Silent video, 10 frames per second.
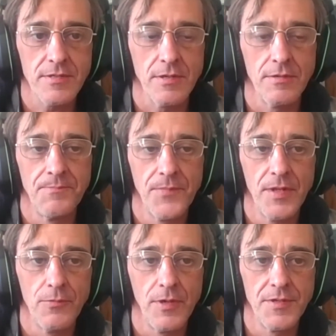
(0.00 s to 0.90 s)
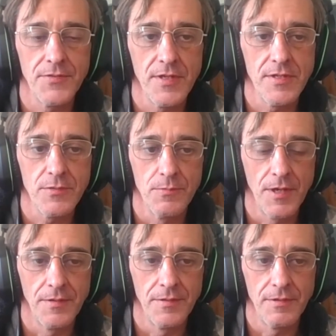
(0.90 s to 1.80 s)
so once there's
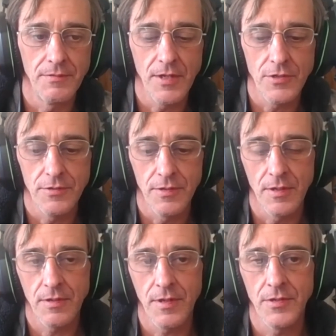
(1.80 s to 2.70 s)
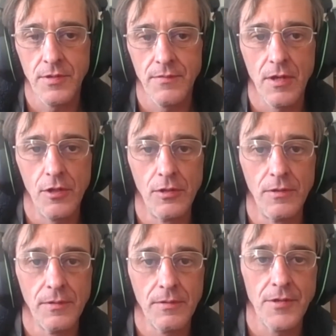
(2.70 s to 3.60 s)
one detection in a country, the
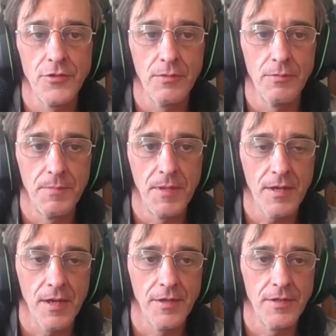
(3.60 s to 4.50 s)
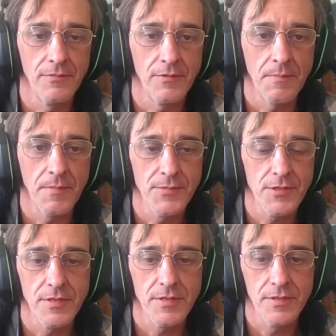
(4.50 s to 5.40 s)
whole country will be colored in the map. So